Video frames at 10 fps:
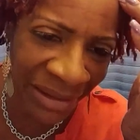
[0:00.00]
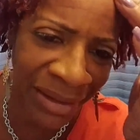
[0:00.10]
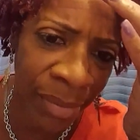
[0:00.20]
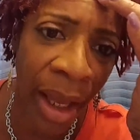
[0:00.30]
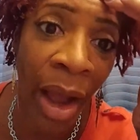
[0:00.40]
it
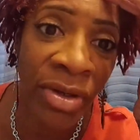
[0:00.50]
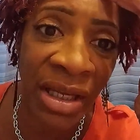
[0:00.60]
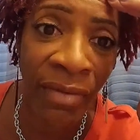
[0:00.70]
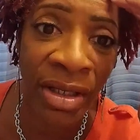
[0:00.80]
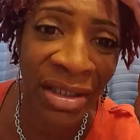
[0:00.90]
seemed like I
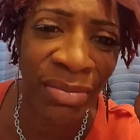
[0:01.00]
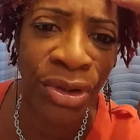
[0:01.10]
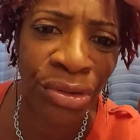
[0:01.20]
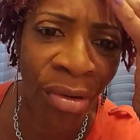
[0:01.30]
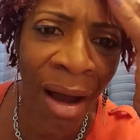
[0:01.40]
was having some
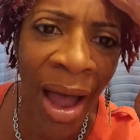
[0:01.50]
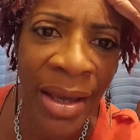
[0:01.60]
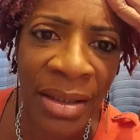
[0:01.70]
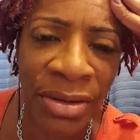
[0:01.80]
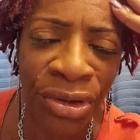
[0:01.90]

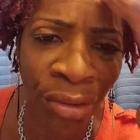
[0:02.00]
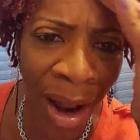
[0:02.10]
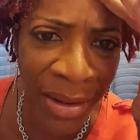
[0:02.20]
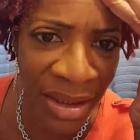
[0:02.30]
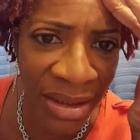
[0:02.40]

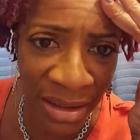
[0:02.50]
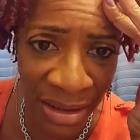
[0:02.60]
dryness